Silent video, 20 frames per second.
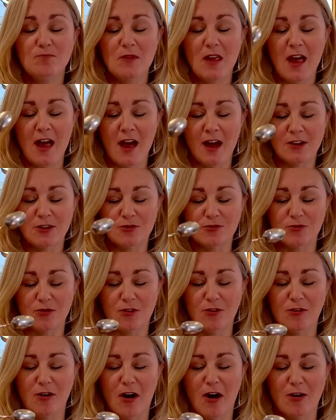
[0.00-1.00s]
Extra
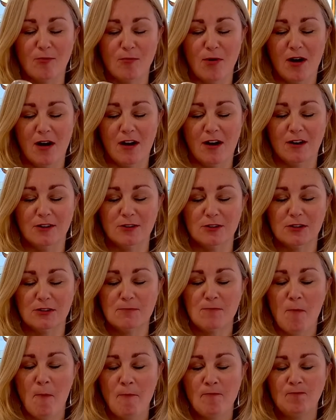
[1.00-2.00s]
long pause.
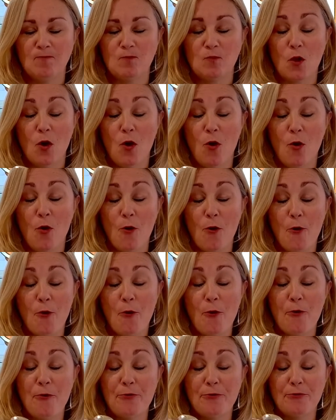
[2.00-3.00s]

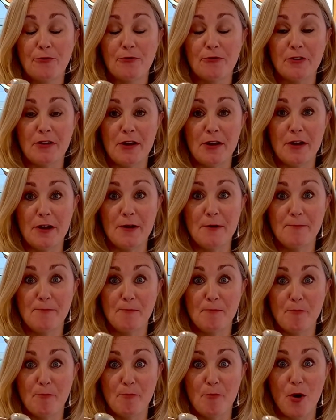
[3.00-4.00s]
Holy
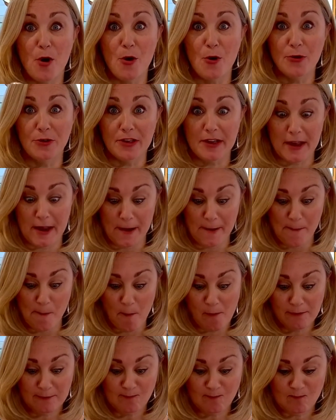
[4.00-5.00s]
moly.
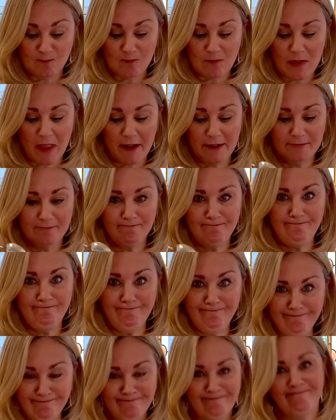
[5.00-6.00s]

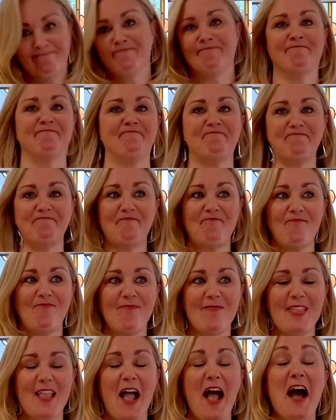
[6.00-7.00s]

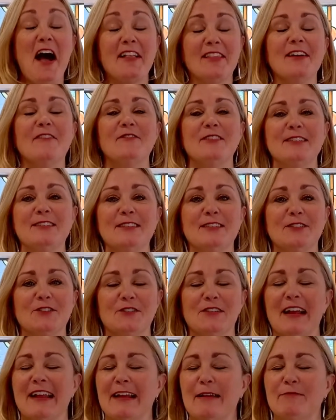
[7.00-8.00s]
I love this
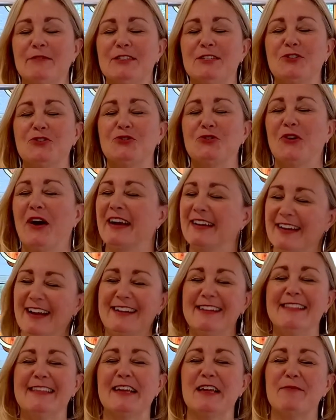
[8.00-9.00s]
dessert, and I'm just trying not to
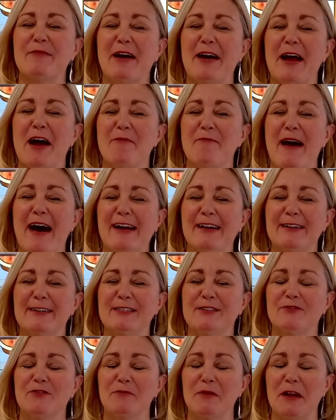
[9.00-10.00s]
think about how bad it
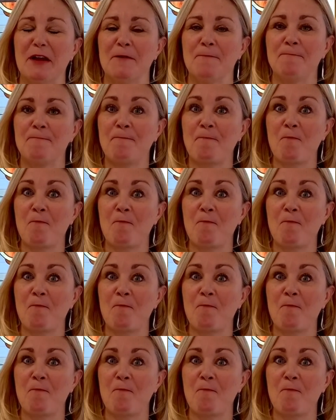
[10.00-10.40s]
is for me.